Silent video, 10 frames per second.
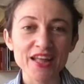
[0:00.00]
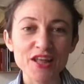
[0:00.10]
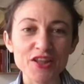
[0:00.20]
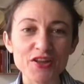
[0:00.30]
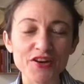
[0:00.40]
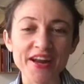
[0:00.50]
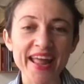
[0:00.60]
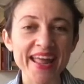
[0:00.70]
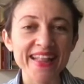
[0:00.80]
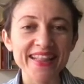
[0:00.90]
your
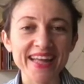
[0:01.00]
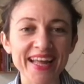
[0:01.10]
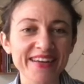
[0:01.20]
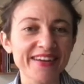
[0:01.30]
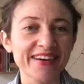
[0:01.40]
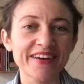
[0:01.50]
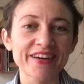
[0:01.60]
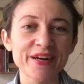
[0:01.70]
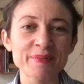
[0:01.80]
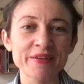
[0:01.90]
hand and
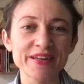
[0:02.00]
arm